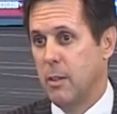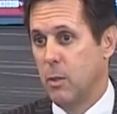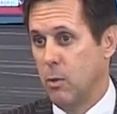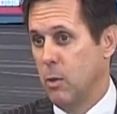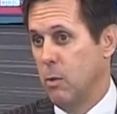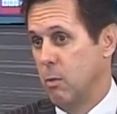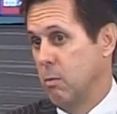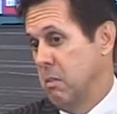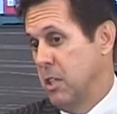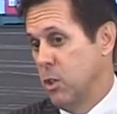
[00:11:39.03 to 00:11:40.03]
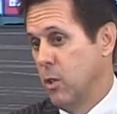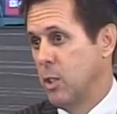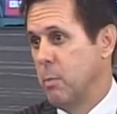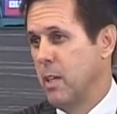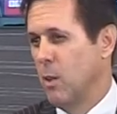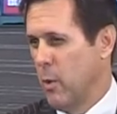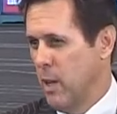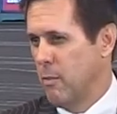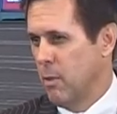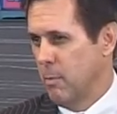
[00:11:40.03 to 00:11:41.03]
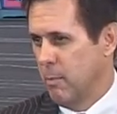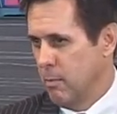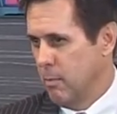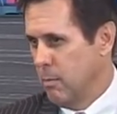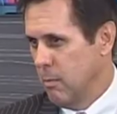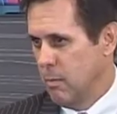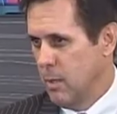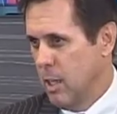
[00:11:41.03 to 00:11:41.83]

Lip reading: who enjoys being away from the